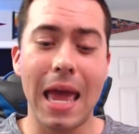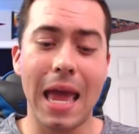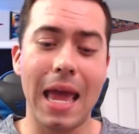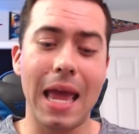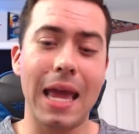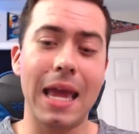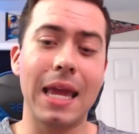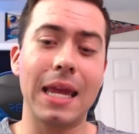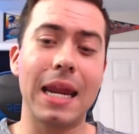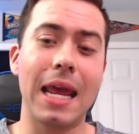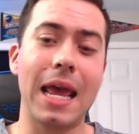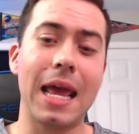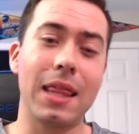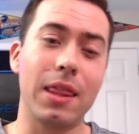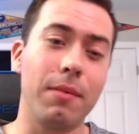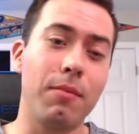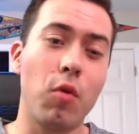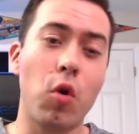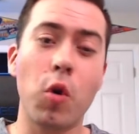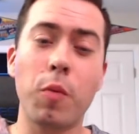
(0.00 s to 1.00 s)
and
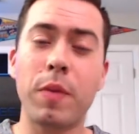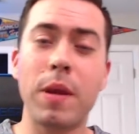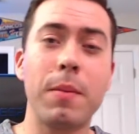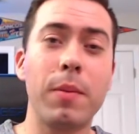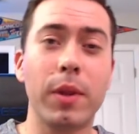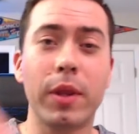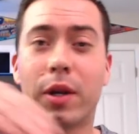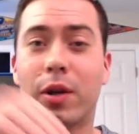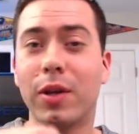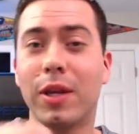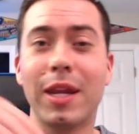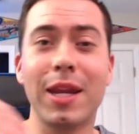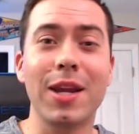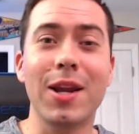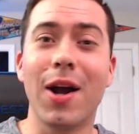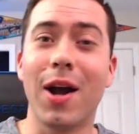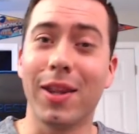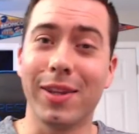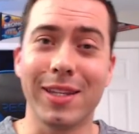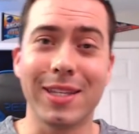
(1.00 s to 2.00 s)
the more people that are getting
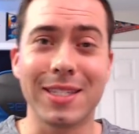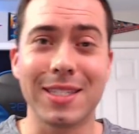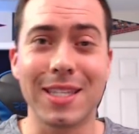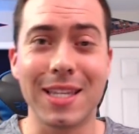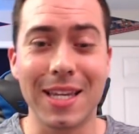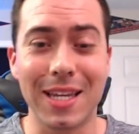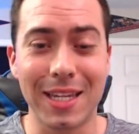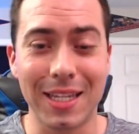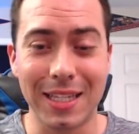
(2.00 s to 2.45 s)
on this thing,